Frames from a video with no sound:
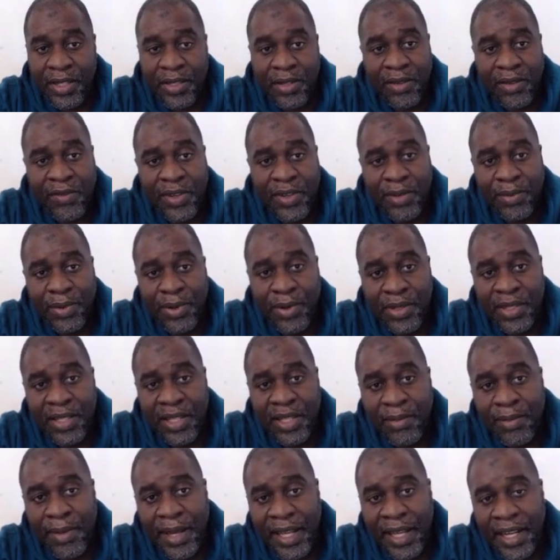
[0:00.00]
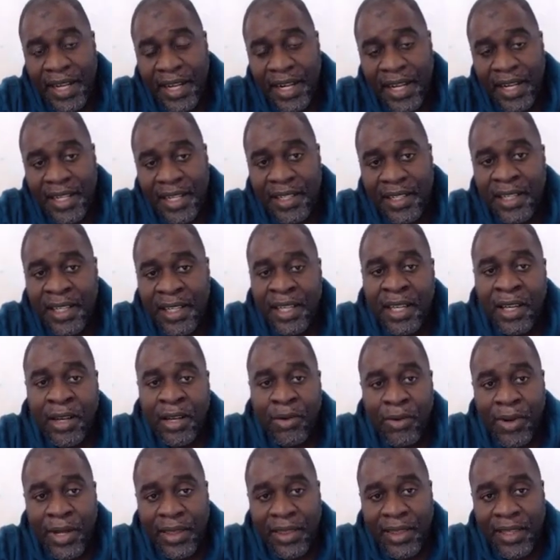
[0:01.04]
So if you deposited by card,
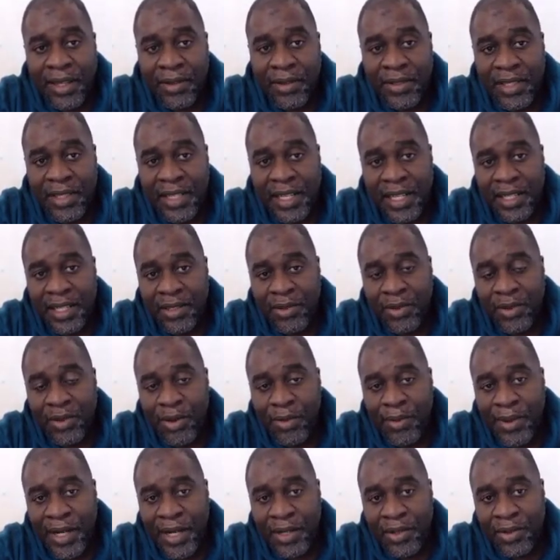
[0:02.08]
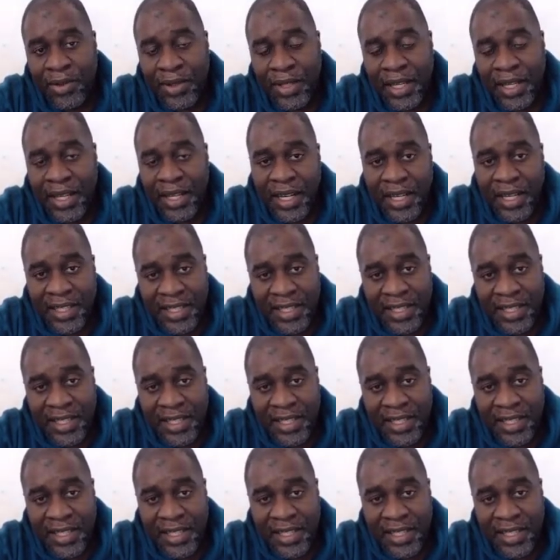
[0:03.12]
1,000 has to go back to the